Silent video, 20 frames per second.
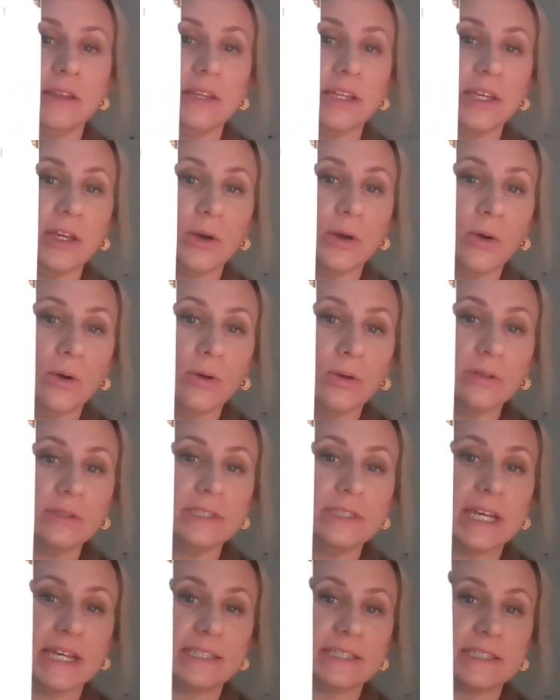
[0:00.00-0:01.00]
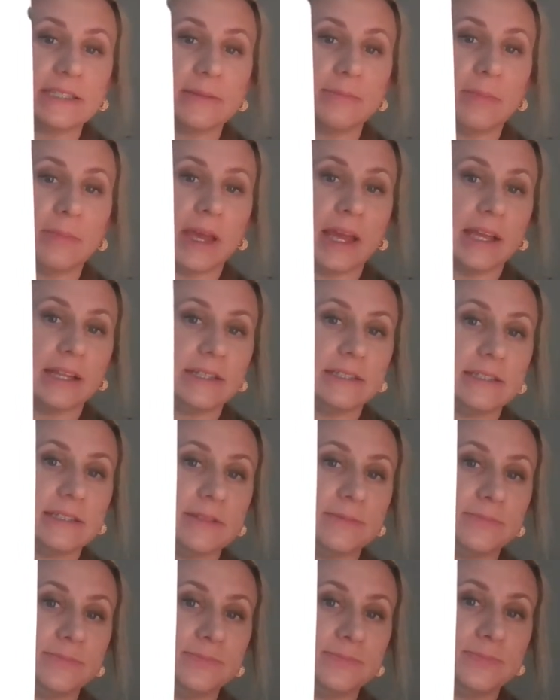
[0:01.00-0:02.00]
the Old
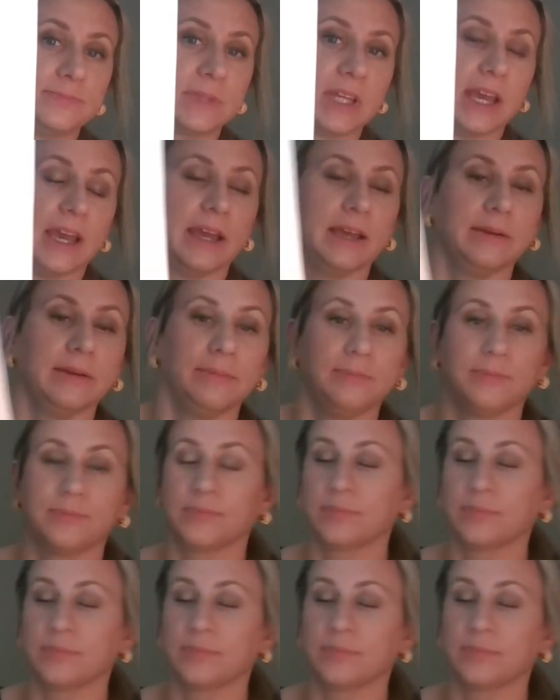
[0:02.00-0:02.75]
Testament. Okay?